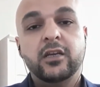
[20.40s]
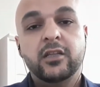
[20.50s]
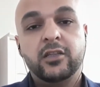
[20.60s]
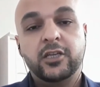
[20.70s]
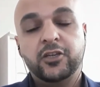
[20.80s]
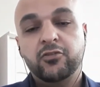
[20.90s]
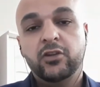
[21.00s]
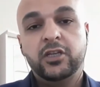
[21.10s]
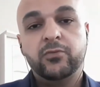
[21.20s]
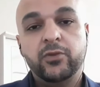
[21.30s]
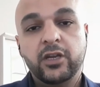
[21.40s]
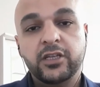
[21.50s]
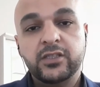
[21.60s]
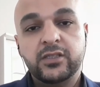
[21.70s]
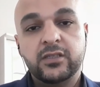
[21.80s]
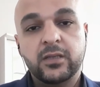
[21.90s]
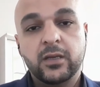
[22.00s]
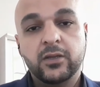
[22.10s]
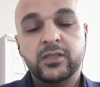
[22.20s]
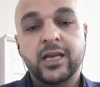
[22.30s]
the newly released
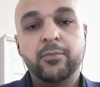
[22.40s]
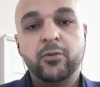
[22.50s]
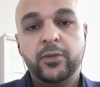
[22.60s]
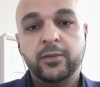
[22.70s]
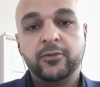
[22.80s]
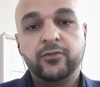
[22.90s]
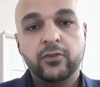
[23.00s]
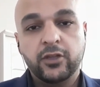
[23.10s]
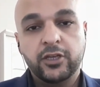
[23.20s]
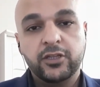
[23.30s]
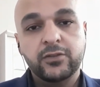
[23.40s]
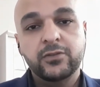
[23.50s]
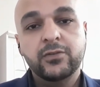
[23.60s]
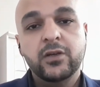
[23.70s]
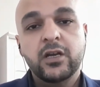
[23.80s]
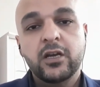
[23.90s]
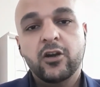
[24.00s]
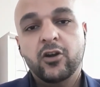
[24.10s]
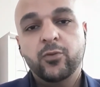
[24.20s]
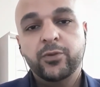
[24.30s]
sample paper for the new
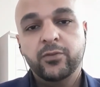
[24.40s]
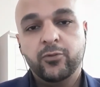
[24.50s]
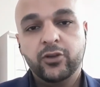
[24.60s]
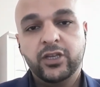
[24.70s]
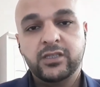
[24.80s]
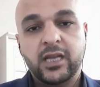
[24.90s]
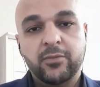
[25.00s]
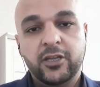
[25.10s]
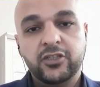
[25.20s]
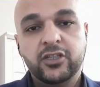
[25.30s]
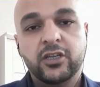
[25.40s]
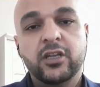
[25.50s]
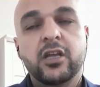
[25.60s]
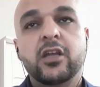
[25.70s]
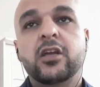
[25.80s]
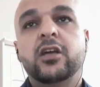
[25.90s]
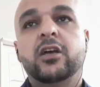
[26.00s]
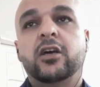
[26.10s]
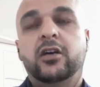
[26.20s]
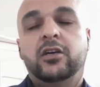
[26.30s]
open book examination
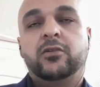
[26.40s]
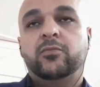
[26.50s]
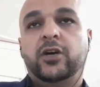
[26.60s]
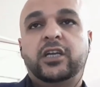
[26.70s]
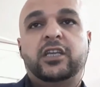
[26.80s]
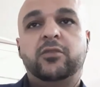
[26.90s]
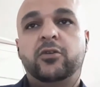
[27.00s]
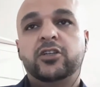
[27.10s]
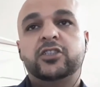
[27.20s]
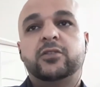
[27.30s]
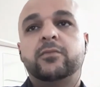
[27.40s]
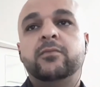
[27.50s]
by NEBOSH.